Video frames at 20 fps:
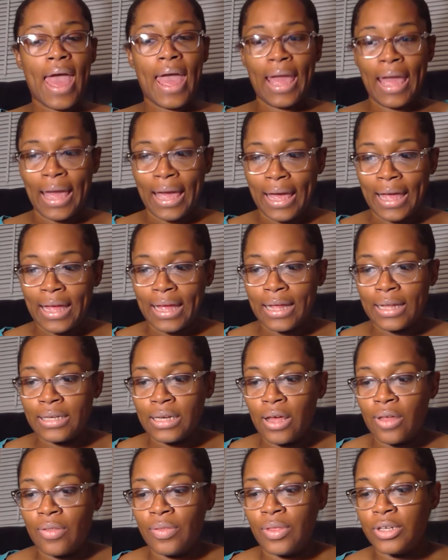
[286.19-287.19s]

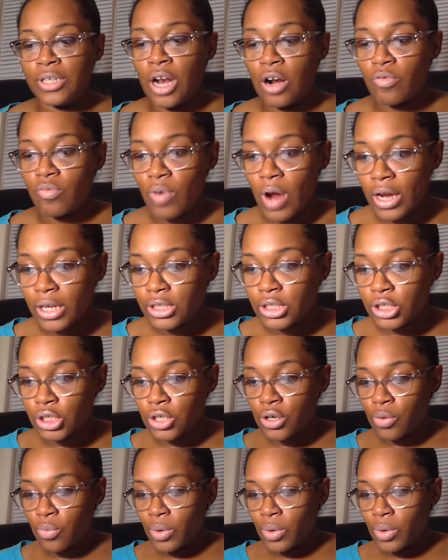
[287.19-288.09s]
and the director.